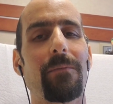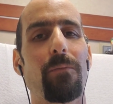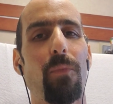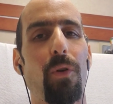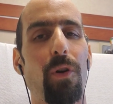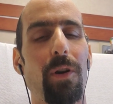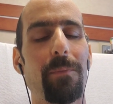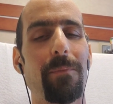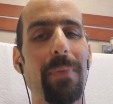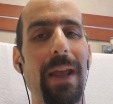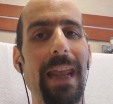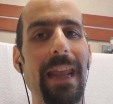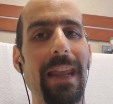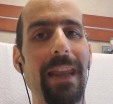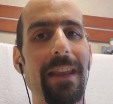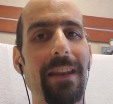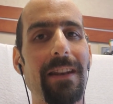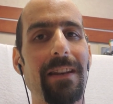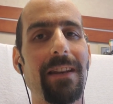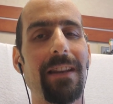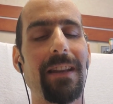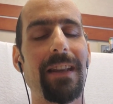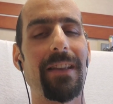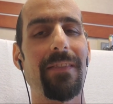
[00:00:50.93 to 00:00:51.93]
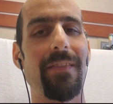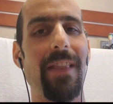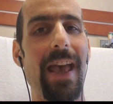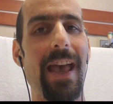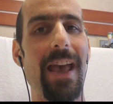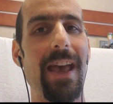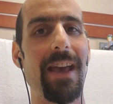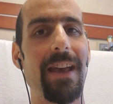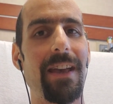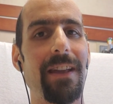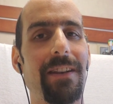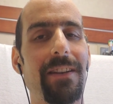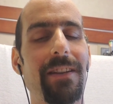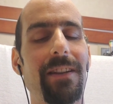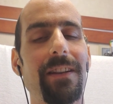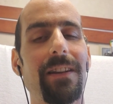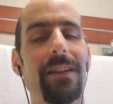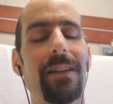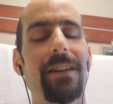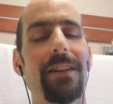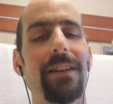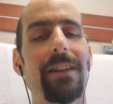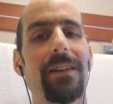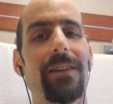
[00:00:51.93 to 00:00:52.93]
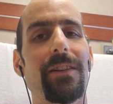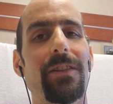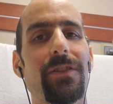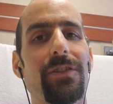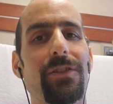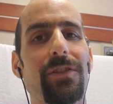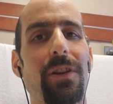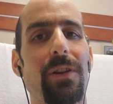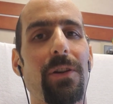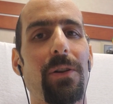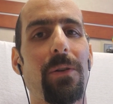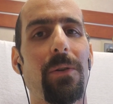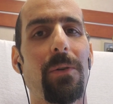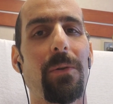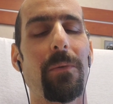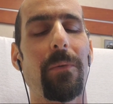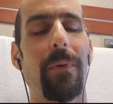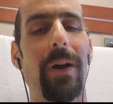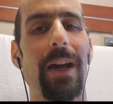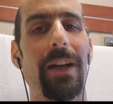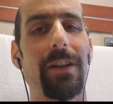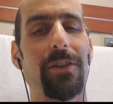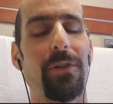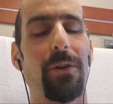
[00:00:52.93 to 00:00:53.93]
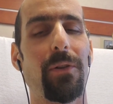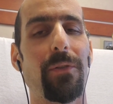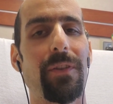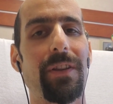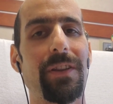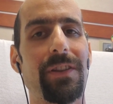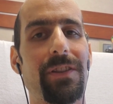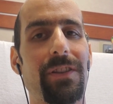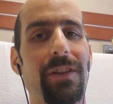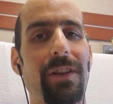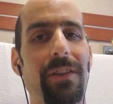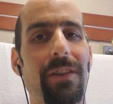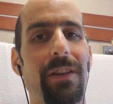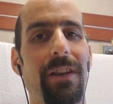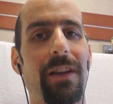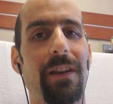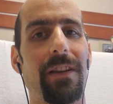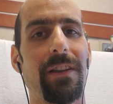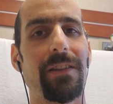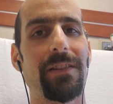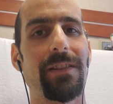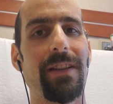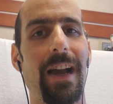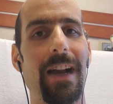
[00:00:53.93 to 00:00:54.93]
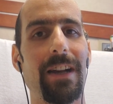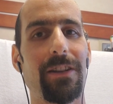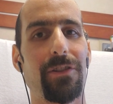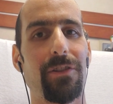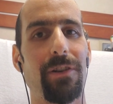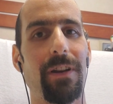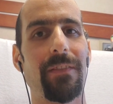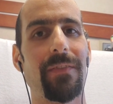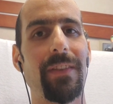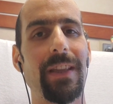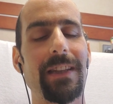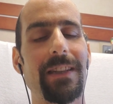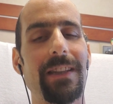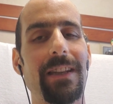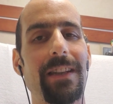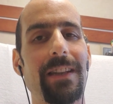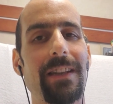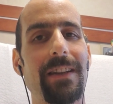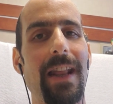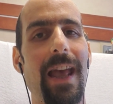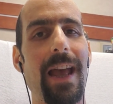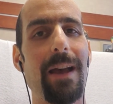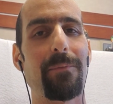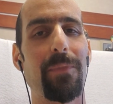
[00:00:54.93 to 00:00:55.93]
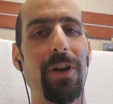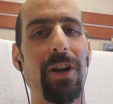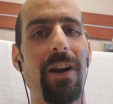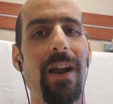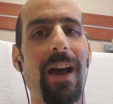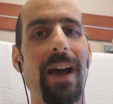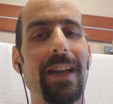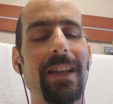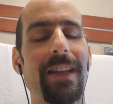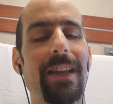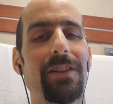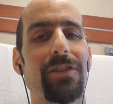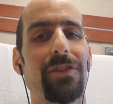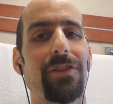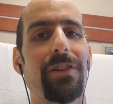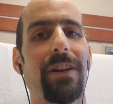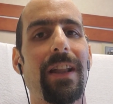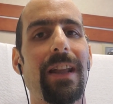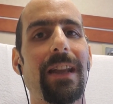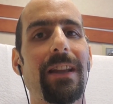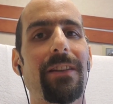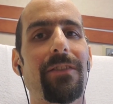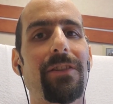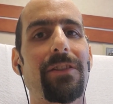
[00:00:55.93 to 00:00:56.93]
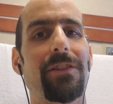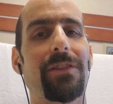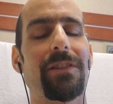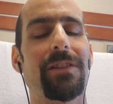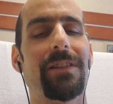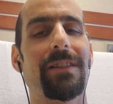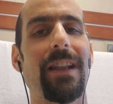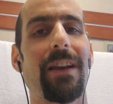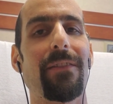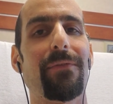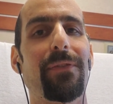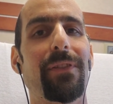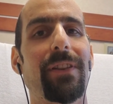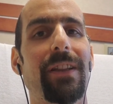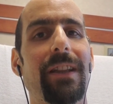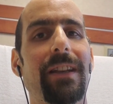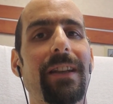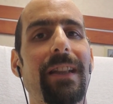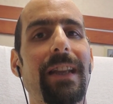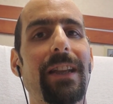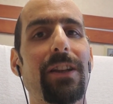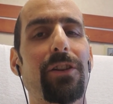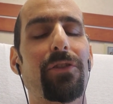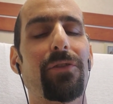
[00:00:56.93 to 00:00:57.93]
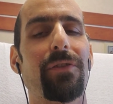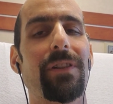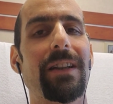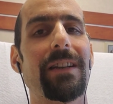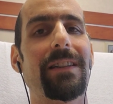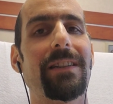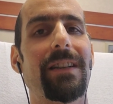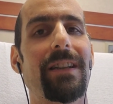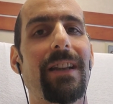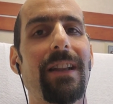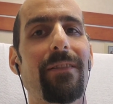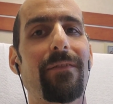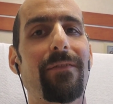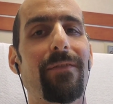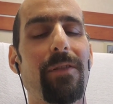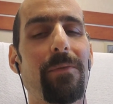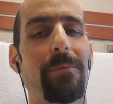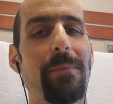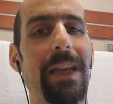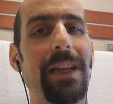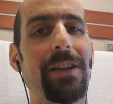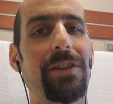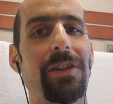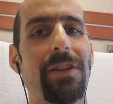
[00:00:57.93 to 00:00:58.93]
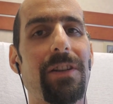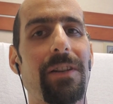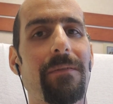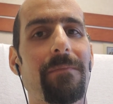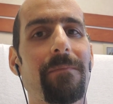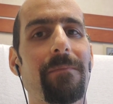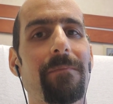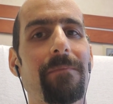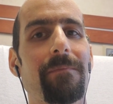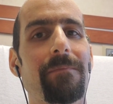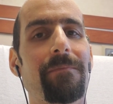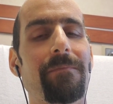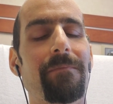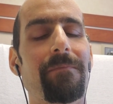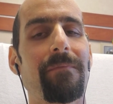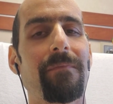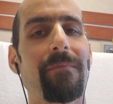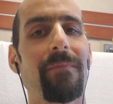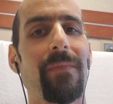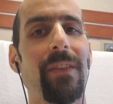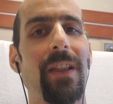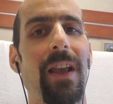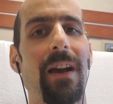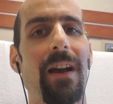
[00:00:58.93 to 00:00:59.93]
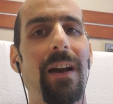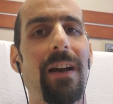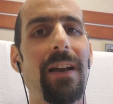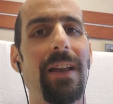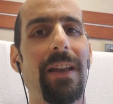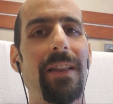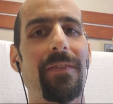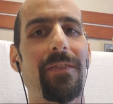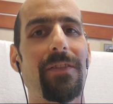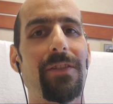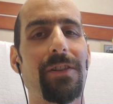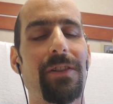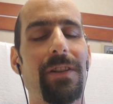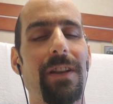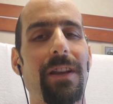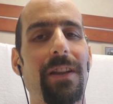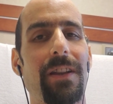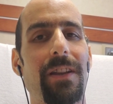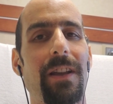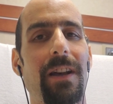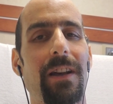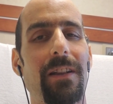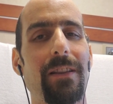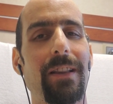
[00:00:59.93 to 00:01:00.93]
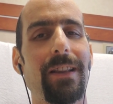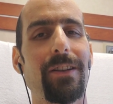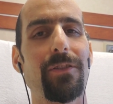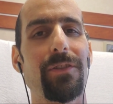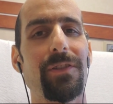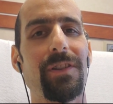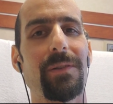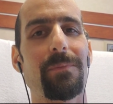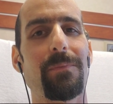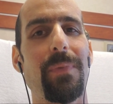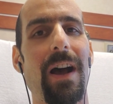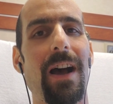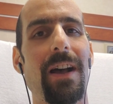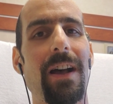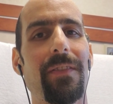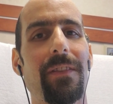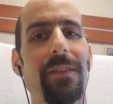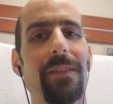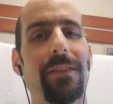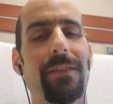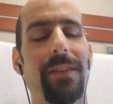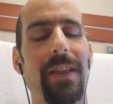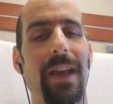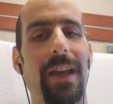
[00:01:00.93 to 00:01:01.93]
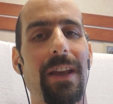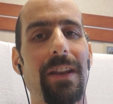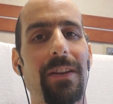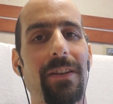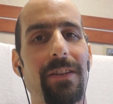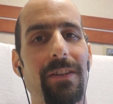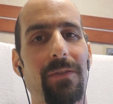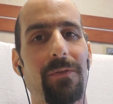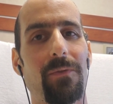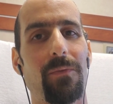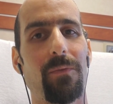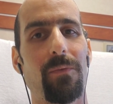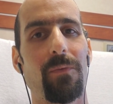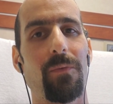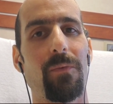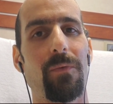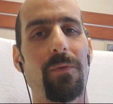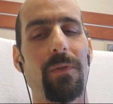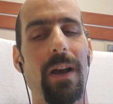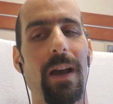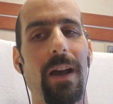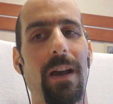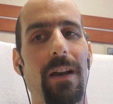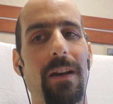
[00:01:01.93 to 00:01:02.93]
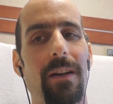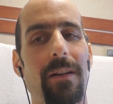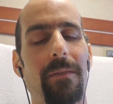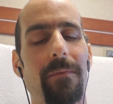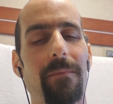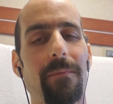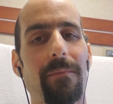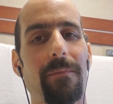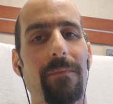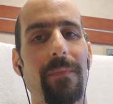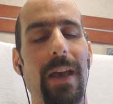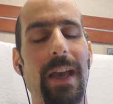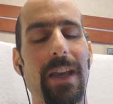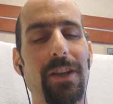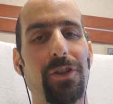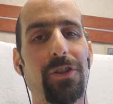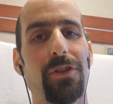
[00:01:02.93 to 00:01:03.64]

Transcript: more pain in the head. So I told this to the doctor and they did an MRI yesterday, and there's definitely an increase in inflammation. And there's a little spot that I